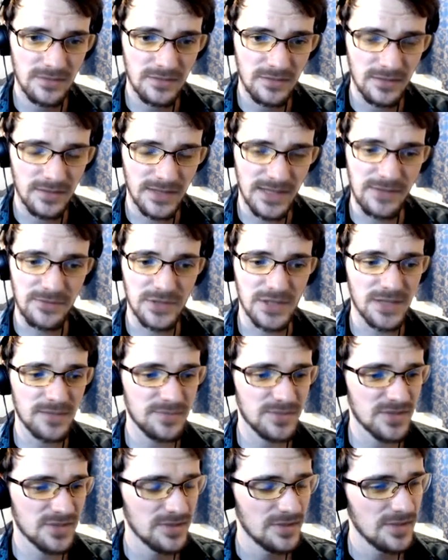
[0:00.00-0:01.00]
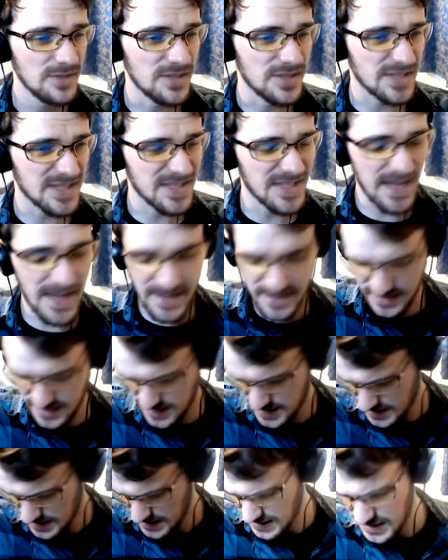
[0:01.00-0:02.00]
and level ups, and
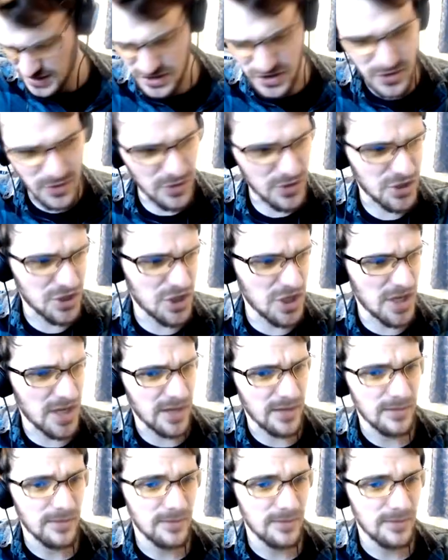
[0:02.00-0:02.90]
stats. It's good shit.